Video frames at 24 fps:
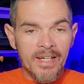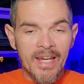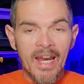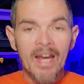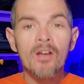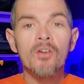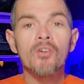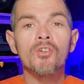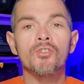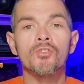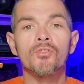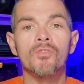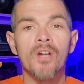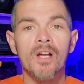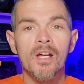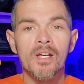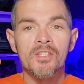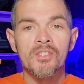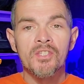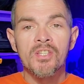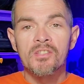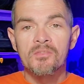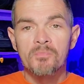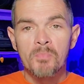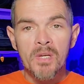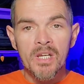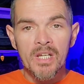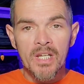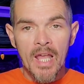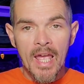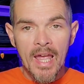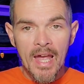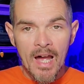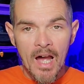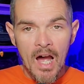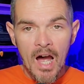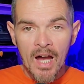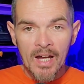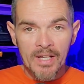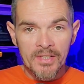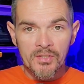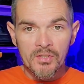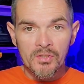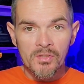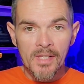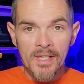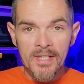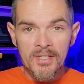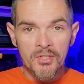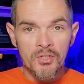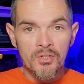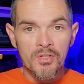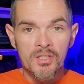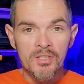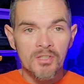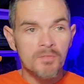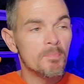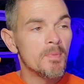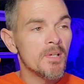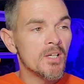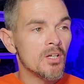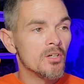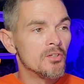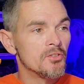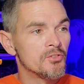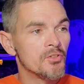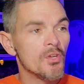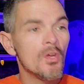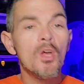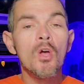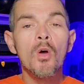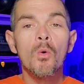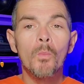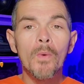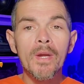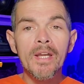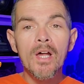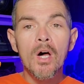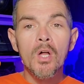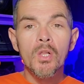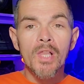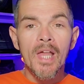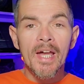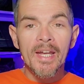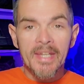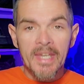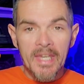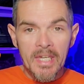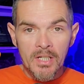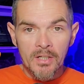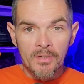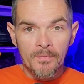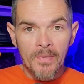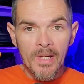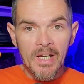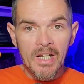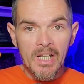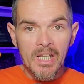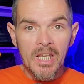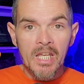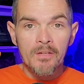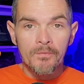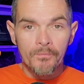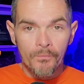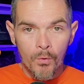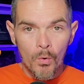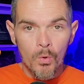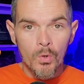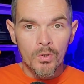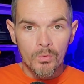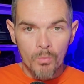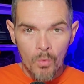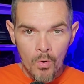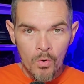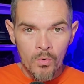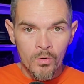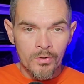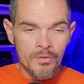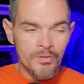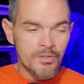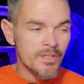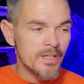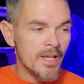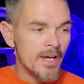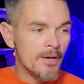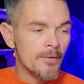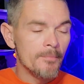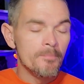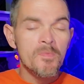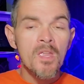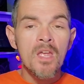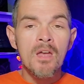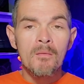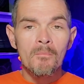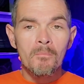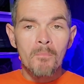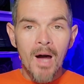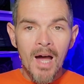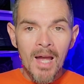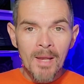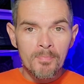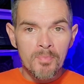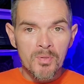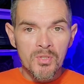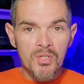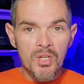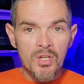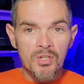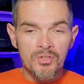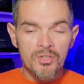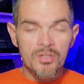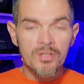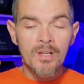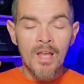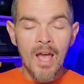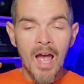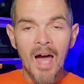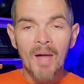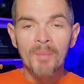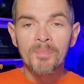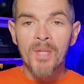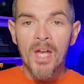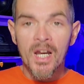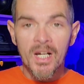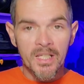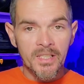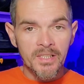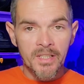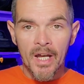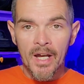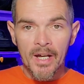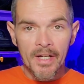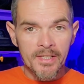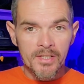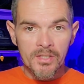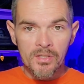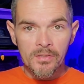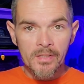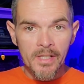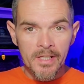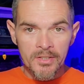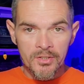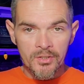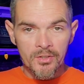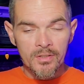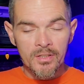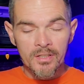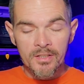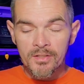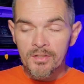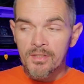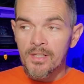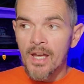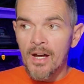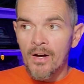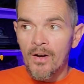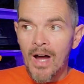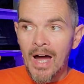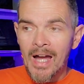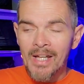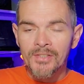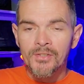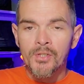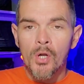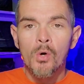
characterized as being isolationist because we don't like intervening in foreign wars. Now, my position, I'm not an isolationist. Now, I